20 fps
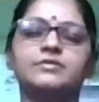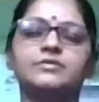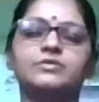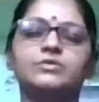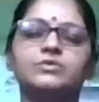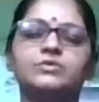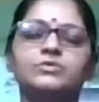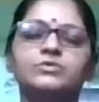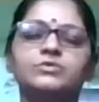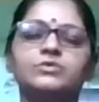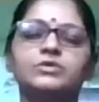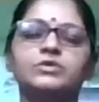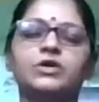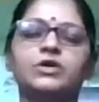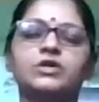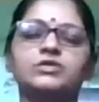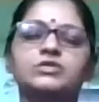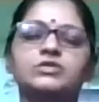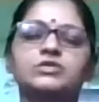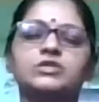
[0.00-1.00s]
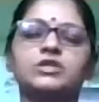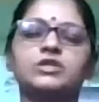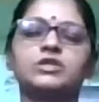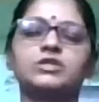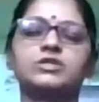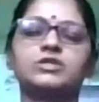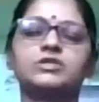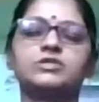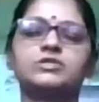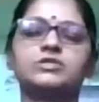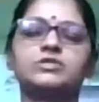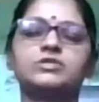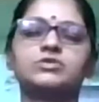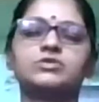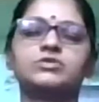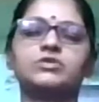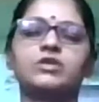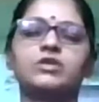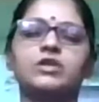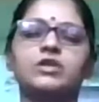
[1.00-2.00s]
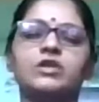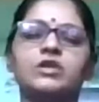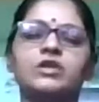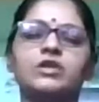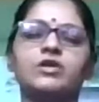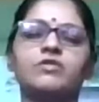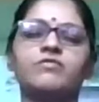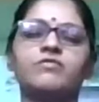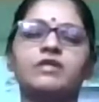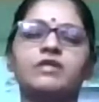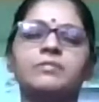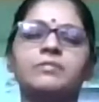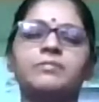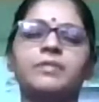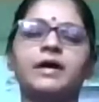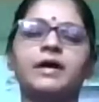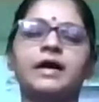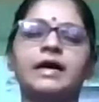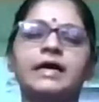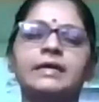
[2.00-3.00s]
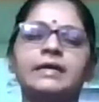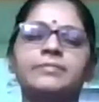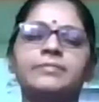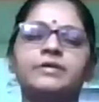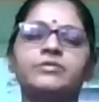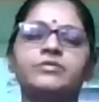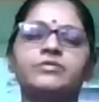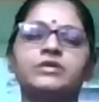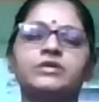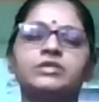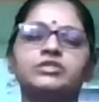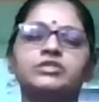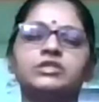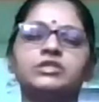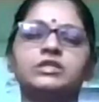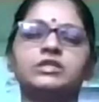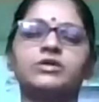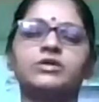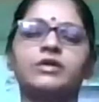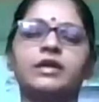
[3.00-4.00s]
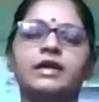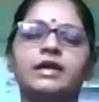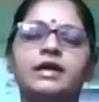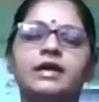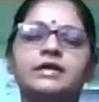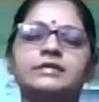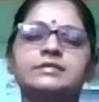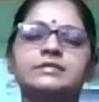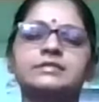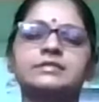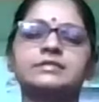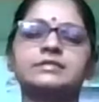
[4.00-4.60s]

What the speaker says: through the nostrils to your windpipe and reaching your lungs.